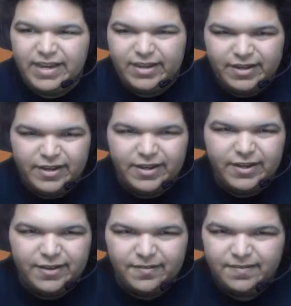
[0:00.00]
And,
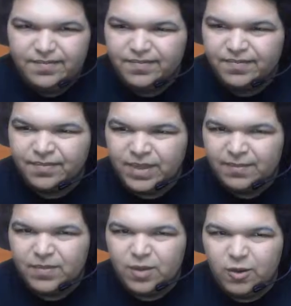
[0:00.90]
uh...
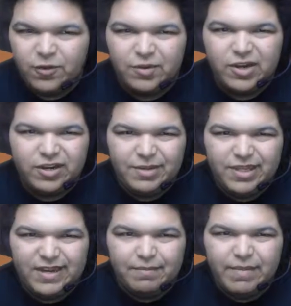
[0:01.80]
Hopefully we're not gonna
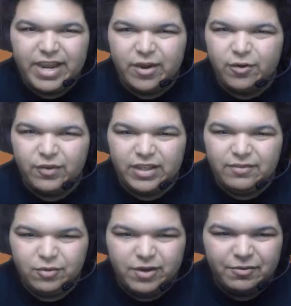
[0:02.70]
be, like, mega
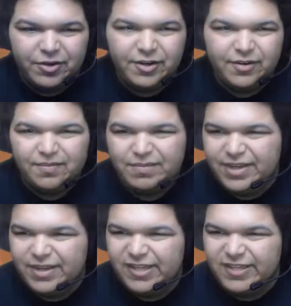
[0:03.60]
over-leveled while we're here,
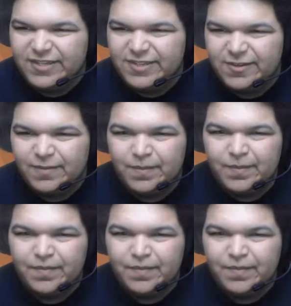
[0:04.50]
because...